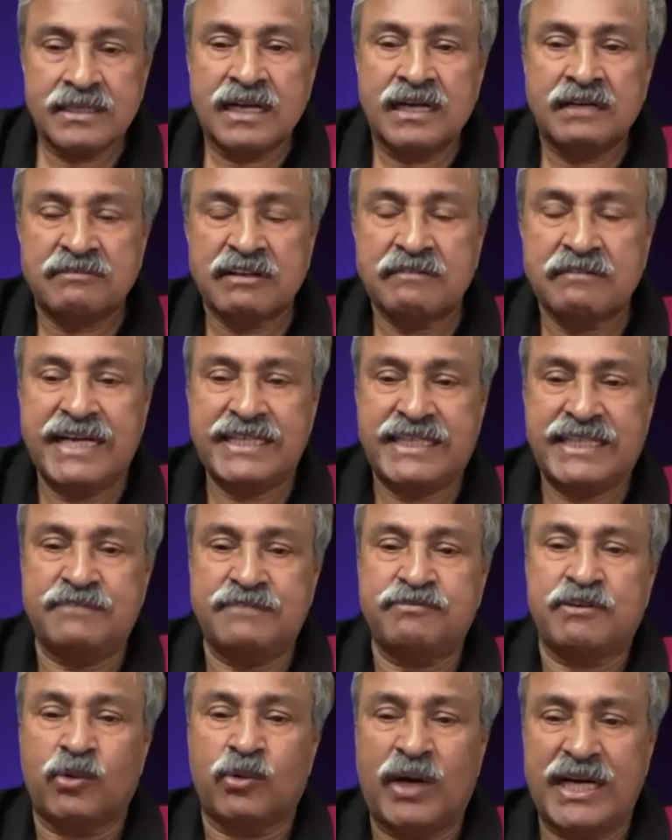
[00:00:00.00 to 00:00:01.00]
We waited
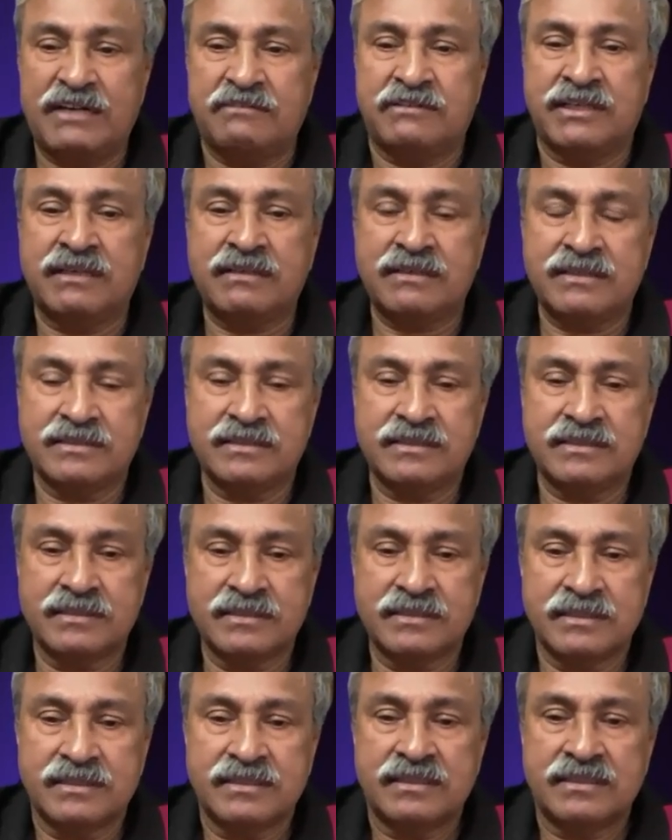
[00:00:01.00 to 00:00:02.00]
for 1 hour.
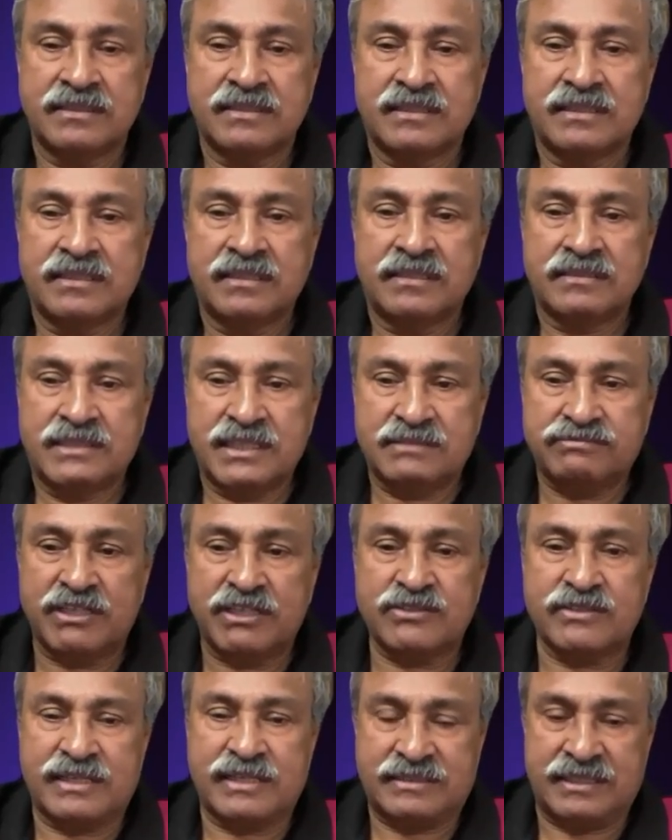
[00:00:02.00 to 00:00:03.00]
This was
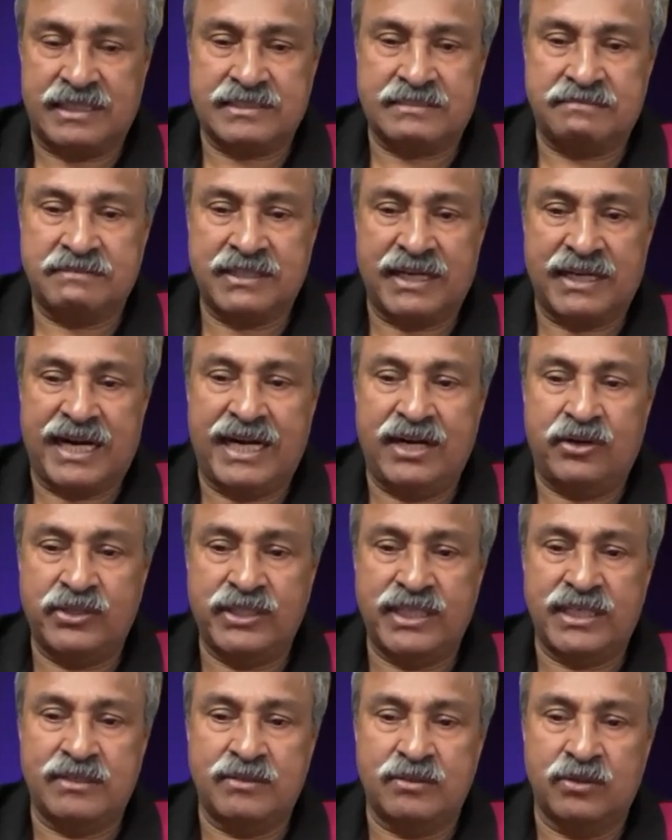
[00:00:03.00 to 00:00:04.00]
to assess whether hydrogen
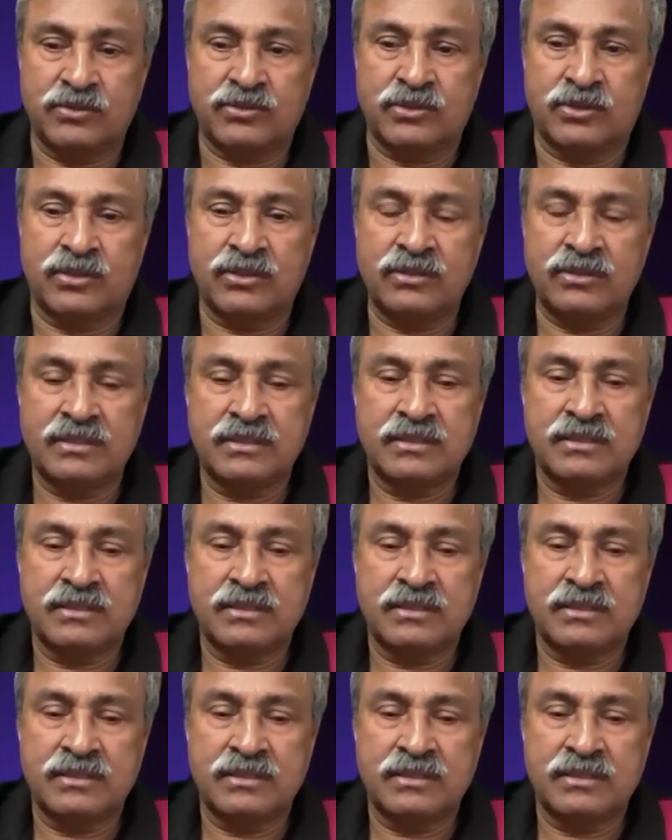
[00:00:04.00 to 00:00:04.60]
and ozone